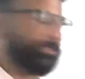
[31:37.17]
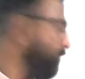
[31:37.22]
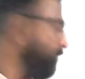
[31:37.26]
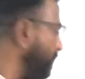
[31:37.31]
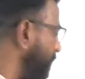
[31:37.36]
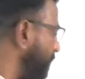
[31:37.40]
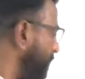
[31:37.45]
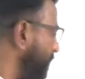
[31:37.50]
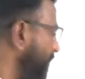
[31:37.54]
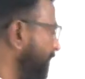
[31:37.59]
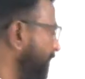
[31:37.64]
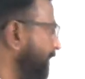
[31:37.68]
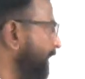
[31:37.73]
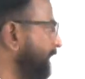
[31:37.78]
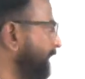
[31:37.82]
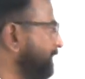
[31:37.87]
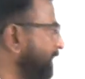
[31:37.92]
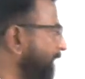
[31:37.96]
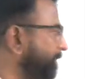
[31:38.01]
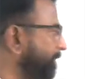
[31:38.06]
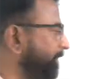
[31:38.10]
So
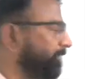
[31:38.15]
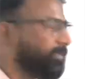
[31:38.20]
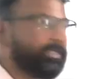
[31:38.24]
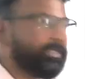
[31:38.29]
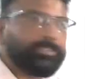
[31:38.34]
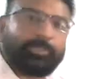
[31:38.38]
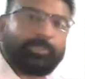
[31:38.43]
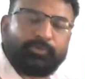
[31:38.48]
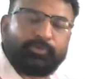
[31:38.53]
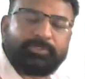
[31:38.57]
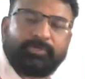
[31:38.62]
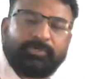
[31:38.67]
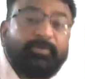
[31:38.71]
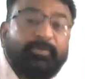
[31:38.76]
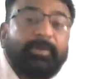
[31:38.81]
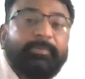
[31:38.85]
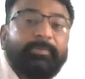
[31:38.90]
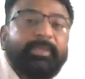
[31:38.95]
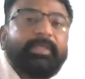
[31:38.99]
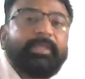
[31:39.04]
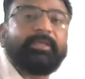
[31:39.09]
enthalpy of the solution
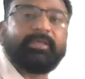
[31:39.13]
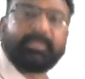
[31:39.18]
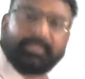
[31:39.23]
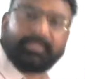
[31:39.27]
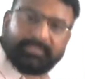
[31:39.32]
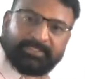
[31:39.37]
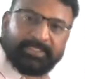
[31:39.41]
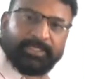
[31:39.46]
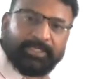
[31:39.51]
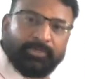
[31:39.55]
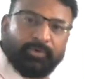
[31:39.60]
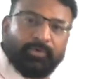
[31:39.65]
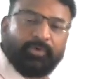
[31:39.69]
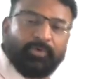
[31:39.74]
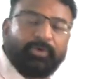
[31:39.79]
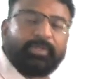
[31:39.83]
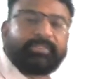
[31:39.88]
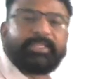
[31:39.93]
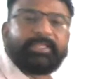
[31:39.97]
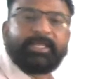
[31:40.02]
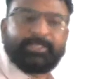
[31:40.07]
will be 0.